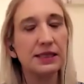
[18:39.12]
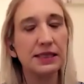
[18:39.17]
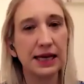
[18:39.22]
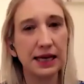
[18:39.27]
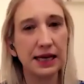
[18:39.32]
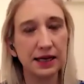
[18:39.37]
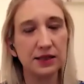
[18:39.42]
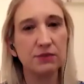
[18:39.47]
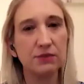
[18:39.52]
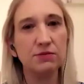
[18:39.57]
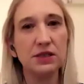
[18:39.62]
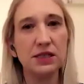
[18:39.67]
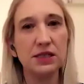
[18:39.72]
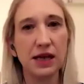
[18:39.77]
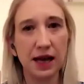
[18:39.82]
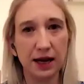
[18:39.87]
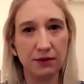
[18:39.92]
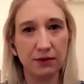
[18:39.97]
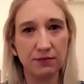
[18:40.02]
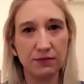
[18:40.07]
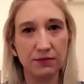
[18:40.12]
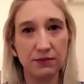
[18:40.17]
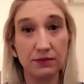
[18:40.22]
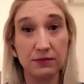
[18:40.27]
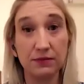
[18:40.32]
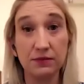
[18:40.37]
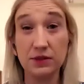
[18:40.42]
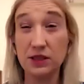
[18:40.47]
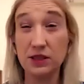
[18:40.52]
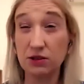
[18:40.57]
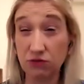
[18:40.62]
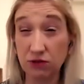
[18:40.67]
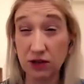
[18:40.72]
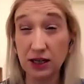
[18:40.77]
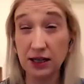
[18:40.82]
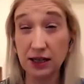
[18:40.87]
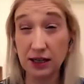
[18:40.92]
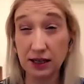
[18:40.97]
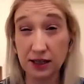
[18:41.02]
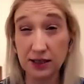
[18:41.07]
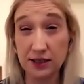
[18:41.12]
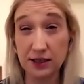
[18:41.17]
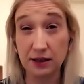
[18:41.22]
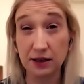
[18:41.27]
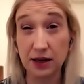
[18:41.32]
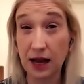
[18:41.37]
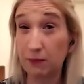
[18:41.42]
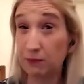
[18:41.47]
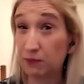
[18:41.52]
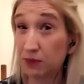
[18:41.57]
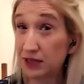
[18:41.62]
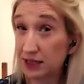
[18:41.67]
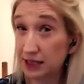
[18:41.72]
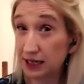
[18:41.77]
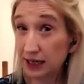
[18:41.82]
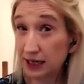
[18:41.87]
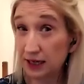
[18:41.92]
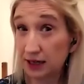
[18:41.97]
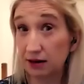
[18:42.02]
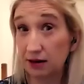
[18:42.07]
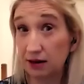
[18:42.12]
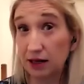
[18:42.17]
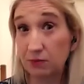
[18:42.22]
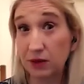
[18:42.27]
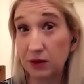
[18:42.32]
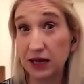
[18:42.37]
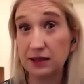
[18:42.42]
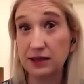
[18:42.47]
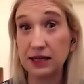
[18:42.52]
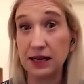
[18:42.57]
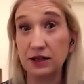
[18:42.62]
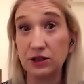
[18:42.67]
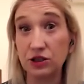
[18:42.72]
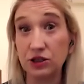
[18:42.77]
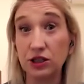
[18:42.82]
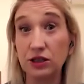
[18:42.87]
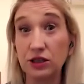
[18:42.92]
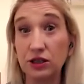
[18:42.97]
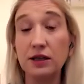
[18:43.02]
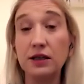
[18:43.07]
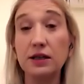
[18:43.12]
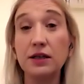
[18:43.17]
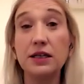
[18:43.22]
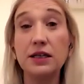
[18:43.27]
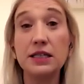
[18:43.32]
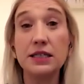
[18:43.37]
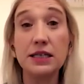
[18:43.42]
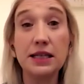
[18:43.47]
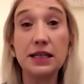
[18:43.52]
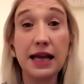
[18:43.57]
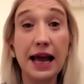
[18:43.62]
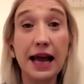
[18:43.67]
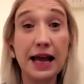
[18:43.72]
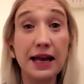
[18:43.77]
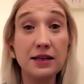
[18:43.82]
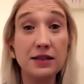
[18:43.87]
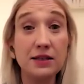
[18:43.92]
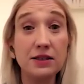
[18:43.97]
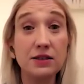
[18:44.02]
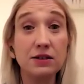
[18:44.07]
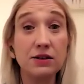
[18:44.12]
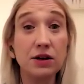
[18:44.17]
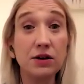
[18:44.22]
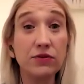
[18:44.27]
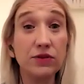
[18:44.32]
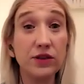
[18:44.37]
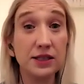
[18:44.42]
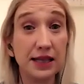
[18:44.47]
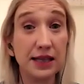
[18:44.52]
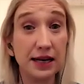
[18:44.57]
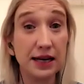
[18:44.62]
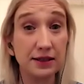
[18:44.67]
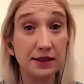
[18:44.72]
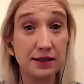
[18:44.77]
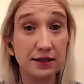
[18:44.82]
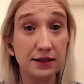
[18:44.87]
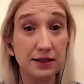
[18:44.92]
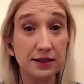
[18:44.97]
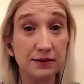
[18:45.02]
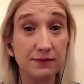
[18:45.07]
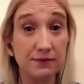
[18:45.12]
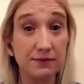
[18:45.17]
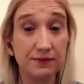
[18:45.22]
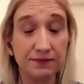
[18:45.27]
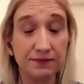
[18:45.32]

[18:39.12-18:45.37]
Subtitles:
Take some time to really listen and particularly pay attention to the end of the sentence.